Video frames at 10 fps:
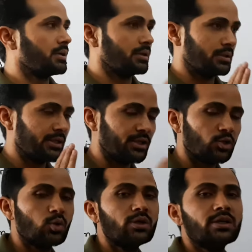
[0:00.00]
their
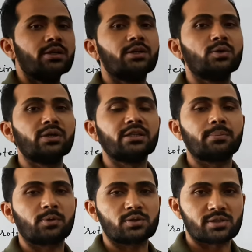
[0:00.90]
role during
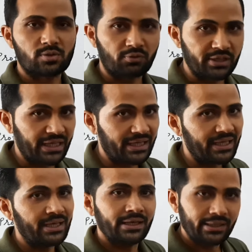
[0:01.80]
the process of
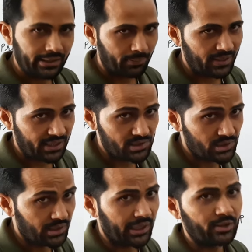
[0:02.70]
DNA
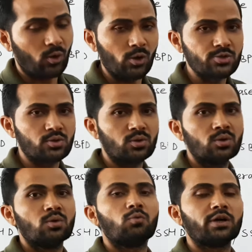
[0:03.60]
replication, and
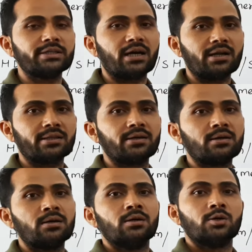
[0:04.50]
also what are
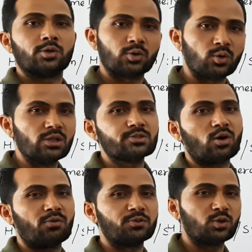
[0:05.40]
the roles
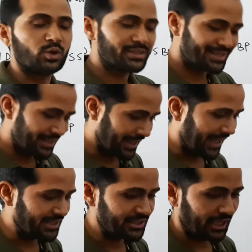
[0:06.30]
of those
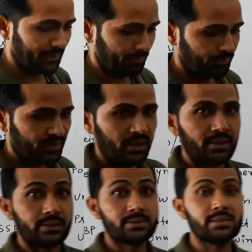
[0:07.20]

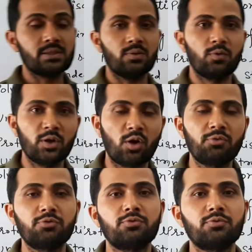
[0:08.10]
enzymes. This is one
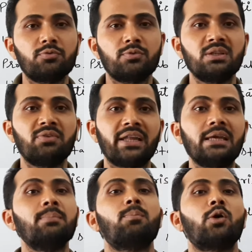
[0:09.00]
of the
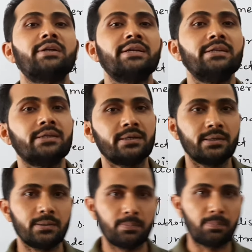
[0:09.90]
very
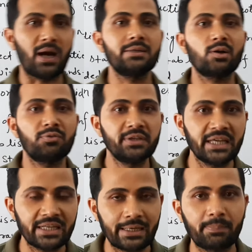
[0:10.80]
important part of
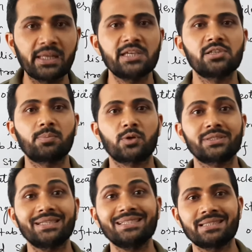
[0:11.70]
DNA replication
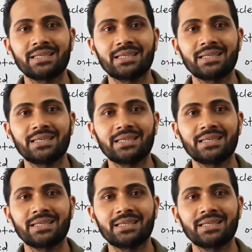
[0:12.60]
process.